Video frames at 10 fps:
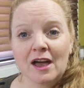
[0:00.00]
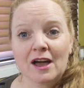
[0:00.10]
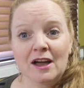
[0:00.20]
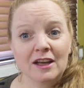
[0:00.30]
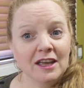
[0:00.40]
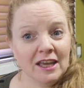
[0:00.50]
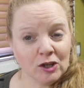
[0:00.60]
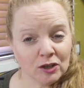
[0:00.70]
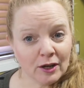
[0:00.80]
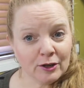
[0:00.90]

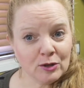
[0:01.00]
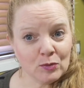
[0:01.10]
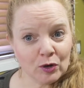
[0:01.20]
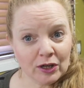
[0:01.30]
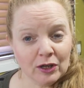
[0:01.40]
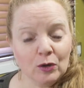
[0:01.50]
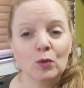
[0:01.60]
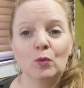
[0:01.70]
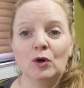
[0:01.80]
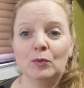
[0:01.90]
8 o'clock in the morning
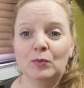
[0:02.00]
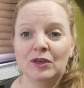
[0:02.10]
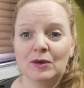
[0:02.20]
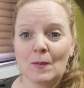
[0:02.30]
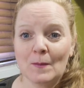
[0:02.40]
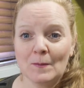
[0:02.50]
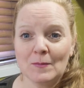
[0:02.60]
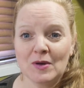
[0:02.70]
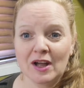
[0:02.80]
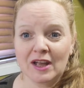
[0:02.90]
will be
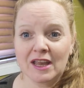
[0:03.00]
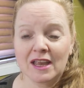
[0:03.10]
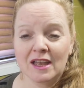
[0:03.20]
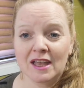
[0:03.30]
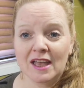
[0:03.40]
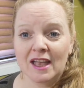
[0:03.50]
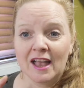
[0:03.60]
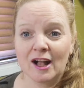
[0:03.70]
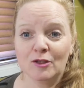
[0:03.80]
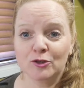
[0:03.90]
my
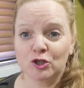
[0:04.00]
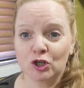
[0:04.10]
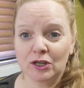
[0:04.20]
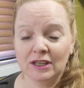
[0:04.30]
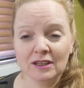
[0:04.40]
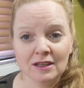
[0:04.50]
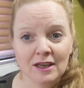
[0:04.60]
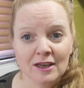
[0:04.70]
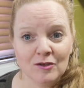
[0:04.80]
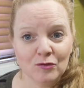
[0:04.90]
health journey
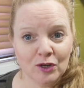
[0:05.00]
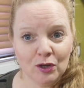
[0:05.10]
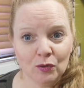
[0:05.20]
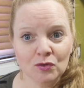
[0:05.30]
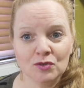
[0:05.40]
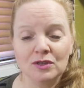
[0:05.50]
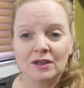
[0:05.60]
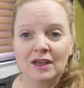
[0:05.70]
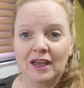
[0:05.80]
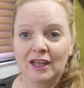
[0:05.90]
videos.
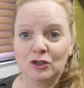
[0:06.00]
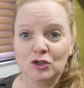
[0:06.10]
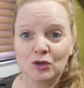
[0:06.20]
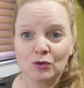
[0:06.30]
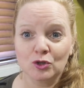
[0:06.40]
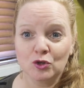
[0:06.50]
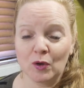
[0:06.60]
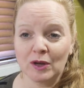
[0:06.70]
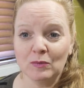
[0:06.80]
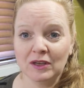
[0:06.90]
And so
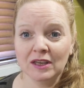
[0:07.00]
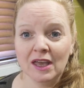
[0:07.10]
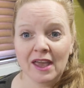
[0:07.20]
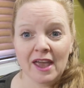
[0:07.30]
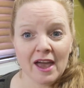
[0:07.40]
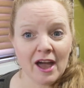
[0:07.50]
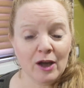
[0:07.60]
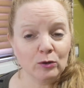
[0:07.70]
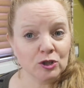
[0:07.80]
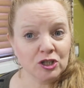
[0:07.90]
join me.
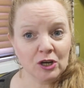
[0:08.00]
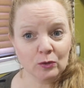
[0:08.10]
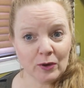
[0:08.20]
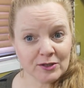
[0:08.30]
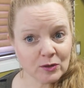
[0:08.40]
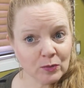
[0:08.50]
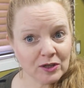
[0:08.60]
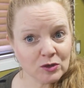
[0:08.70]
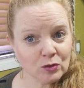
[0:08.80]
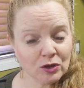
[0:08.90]
I will share
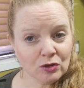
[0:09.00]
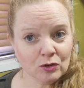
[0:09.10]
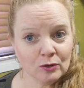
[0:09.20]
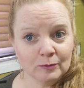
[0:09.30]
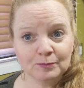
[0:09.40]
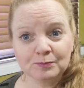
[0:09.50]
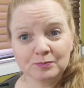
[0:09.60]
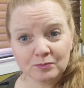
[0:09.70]
recipes with you.